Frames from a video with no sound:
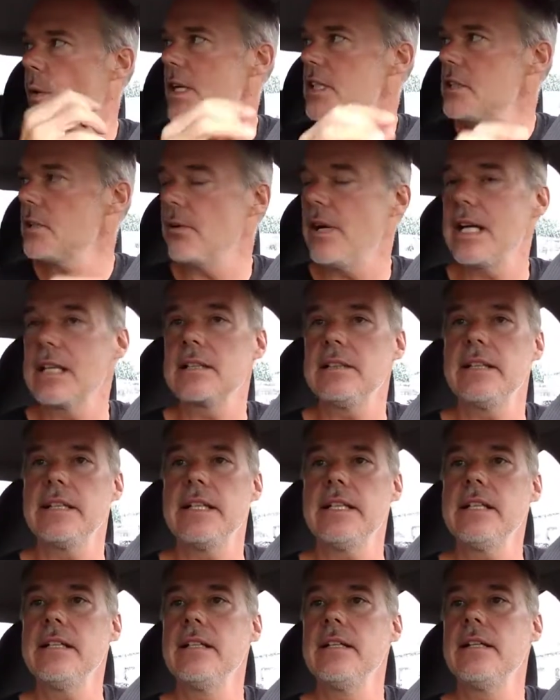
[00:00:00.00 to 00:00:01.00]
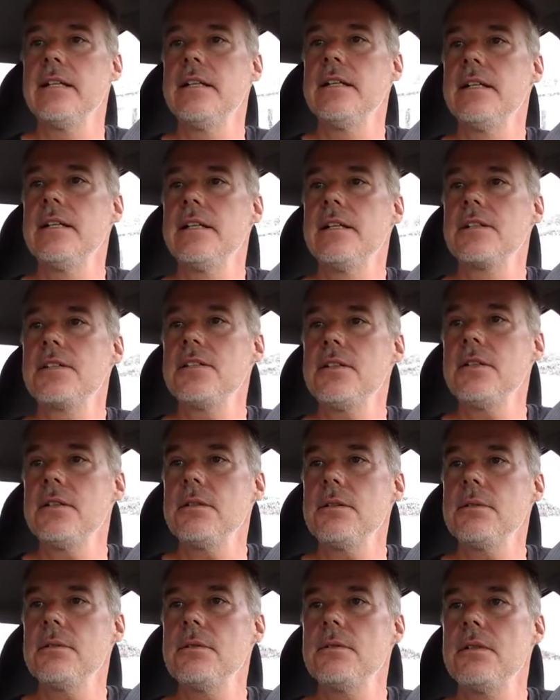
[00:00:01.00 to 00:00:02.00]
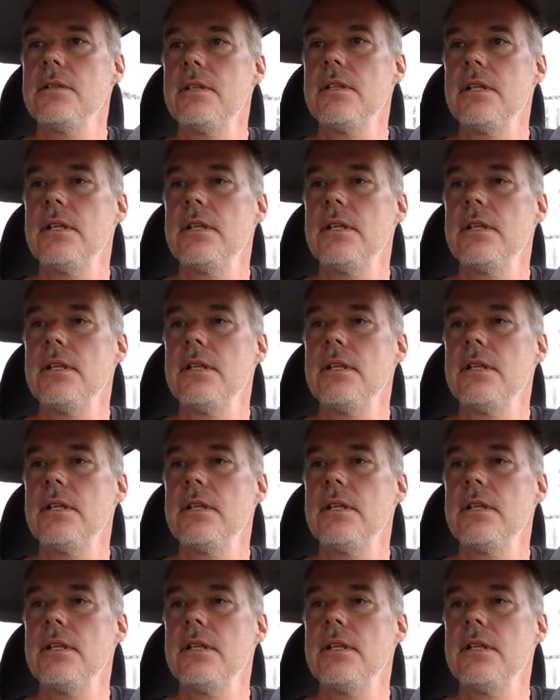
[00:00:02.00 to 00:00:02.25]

quite directly to